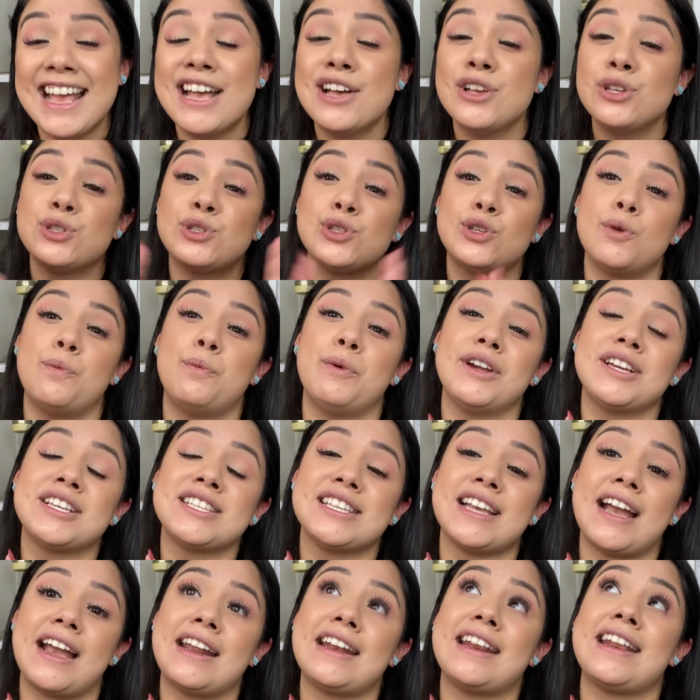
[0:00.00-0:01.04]
Super
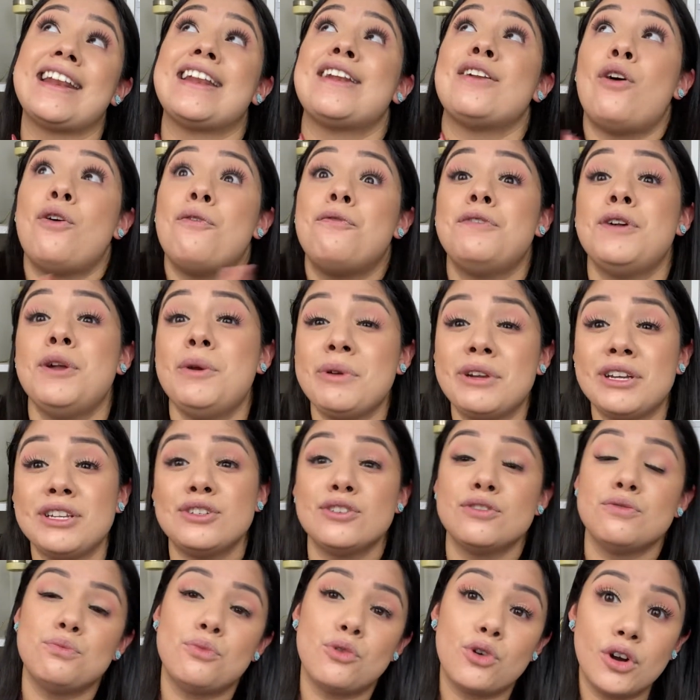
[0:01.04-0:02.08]
excited, and hopefully we can
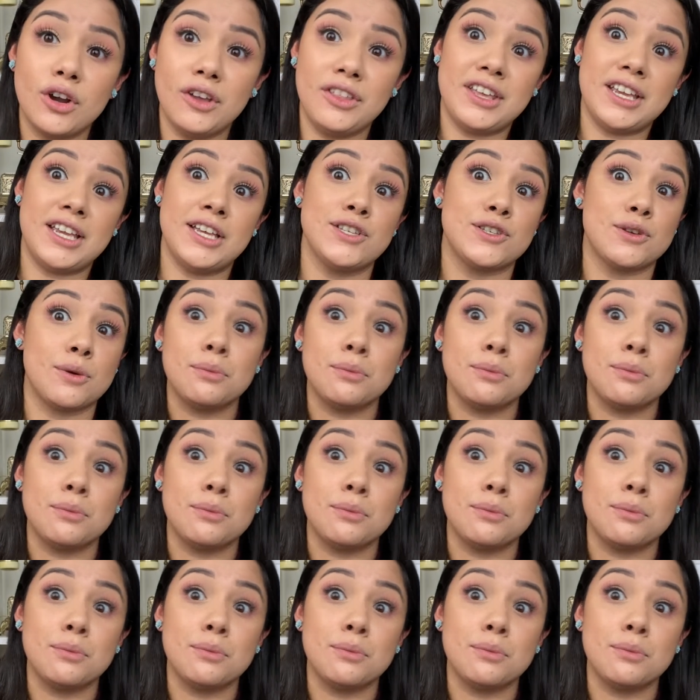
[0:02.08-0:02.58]
do more of these,